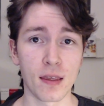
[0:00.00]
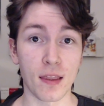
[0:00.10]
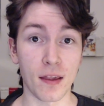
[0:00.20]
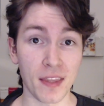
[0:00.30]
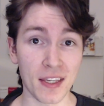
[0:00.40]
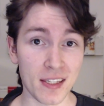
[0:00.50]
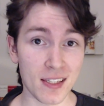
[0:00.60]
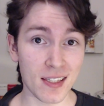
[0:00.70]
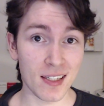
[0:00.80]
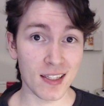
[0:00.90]
Now
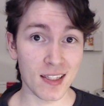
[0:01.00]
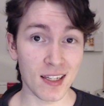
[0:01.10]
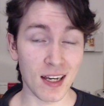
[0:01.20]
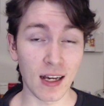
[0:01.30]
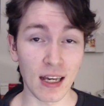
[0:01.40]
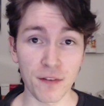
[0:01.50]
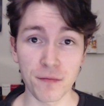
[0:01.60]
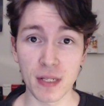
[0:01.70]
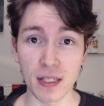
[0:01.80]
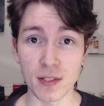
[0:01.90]
this, I have
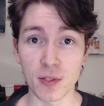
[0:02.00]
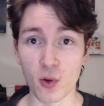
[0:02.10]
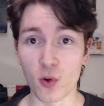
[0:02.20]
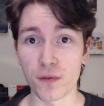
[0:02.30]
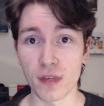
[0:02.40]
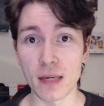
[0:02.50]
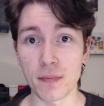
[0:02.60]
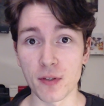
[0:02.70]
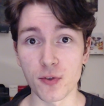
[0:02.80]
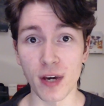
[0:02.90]
been sort of
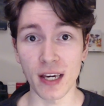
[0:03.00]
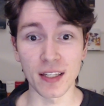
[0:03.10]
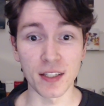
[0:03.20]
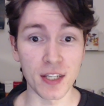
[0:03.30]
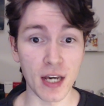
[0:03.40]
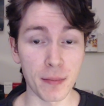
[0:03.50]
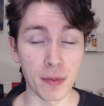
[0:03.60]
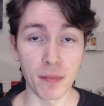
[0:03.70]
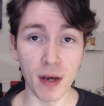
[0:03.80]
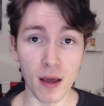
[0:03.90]
keeping track and timing
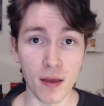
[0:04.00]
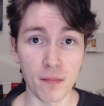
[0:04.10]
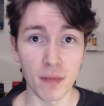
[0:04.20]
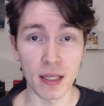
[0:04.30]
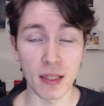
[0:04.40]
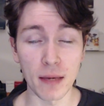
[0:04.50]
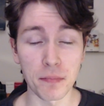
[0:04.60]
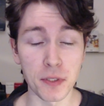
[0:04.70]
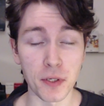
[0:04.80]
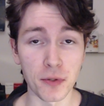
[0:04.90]
my, my
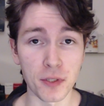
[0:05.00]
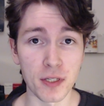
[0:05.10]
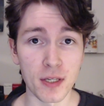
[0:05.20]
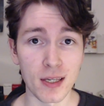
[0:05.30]
episodes,